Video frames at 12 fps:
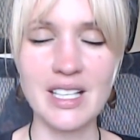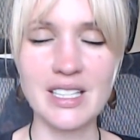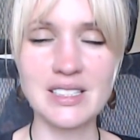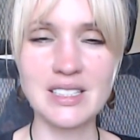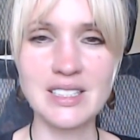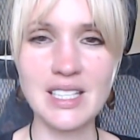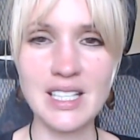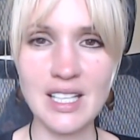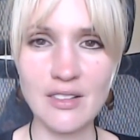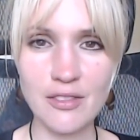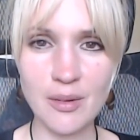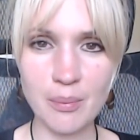is a
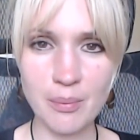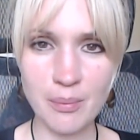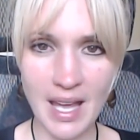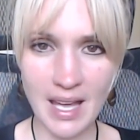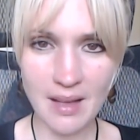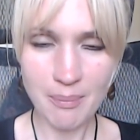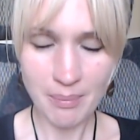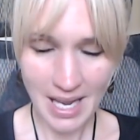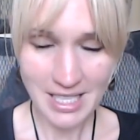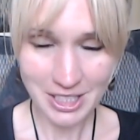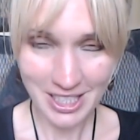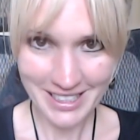seeking for
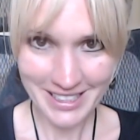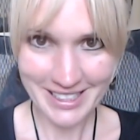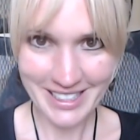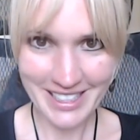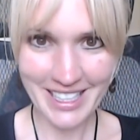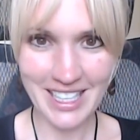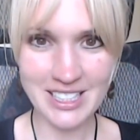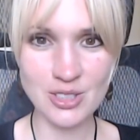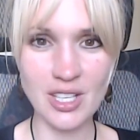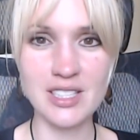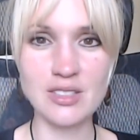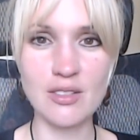pleasure and
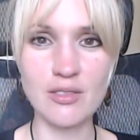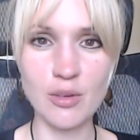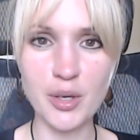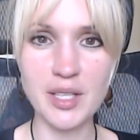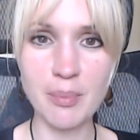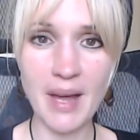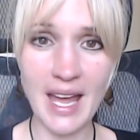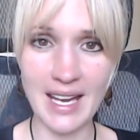trying to avoid